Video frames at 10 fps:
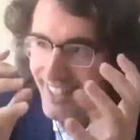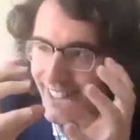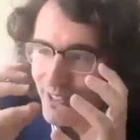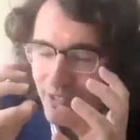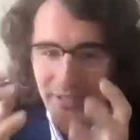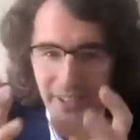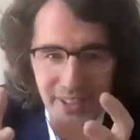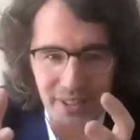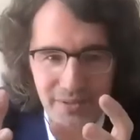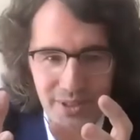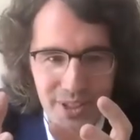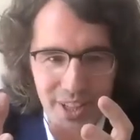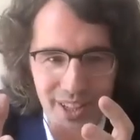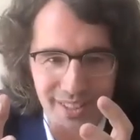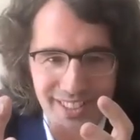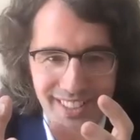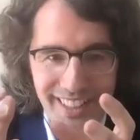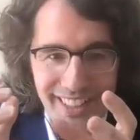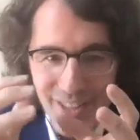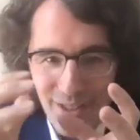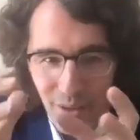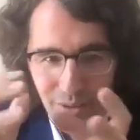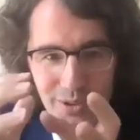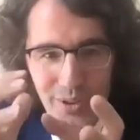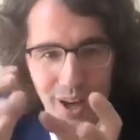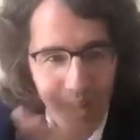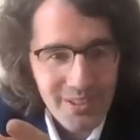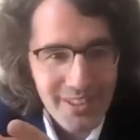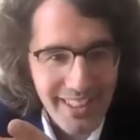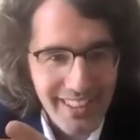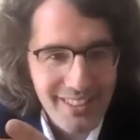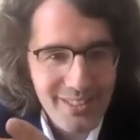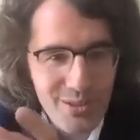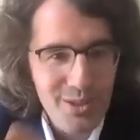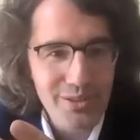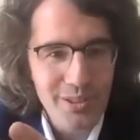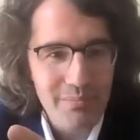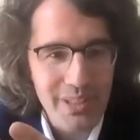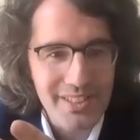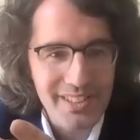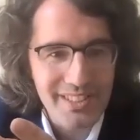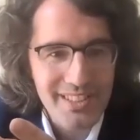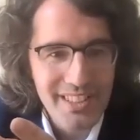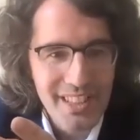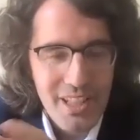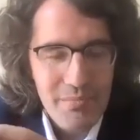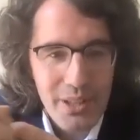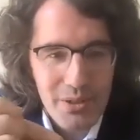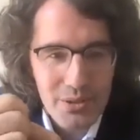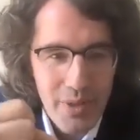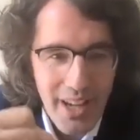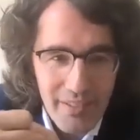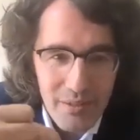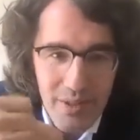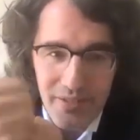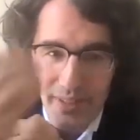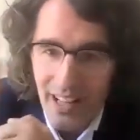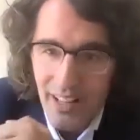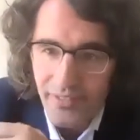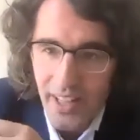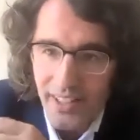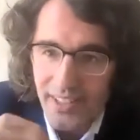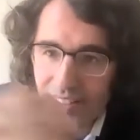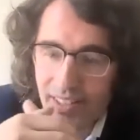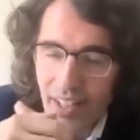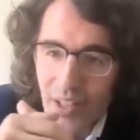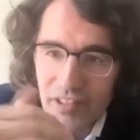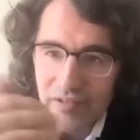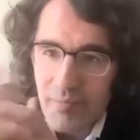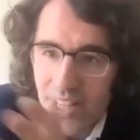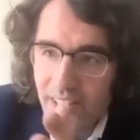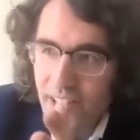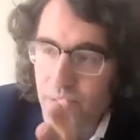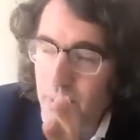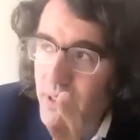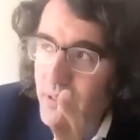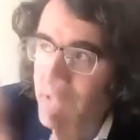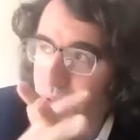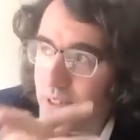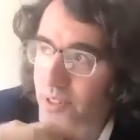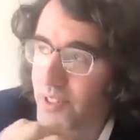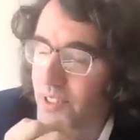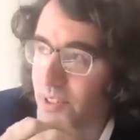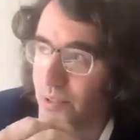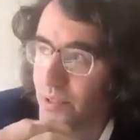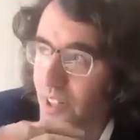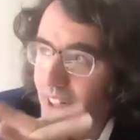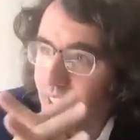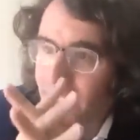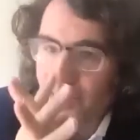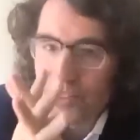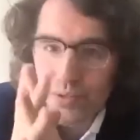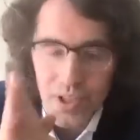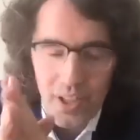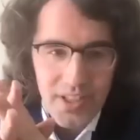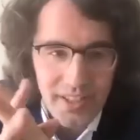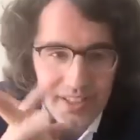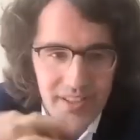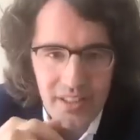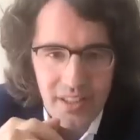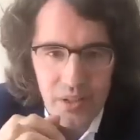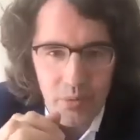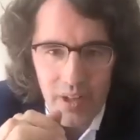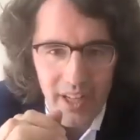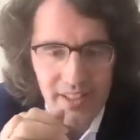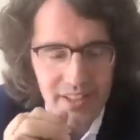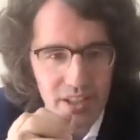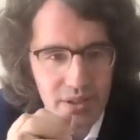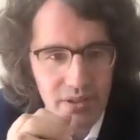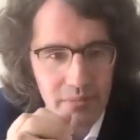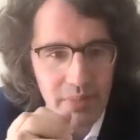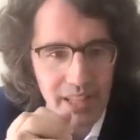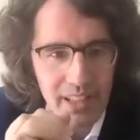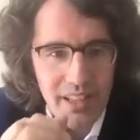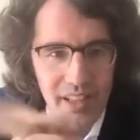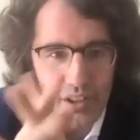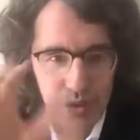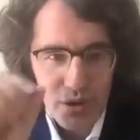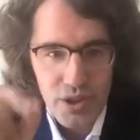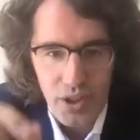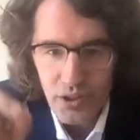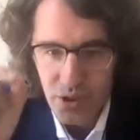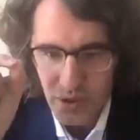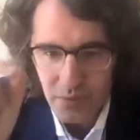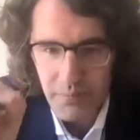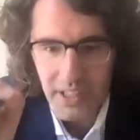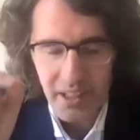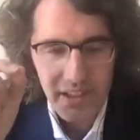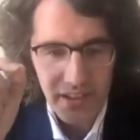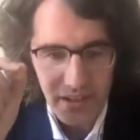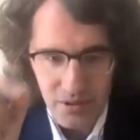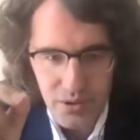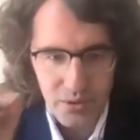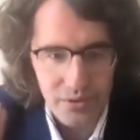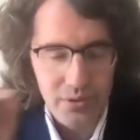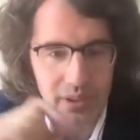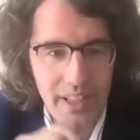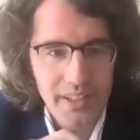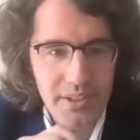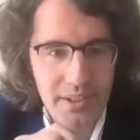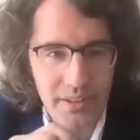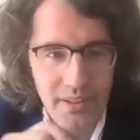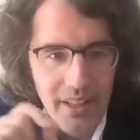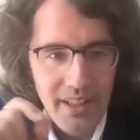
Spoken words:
that the figure of the judge is also haunting the journal business, because we have elevated, we've made these peer reviewers into judges, whereas they shouldn't be. The judge should be the journal editor,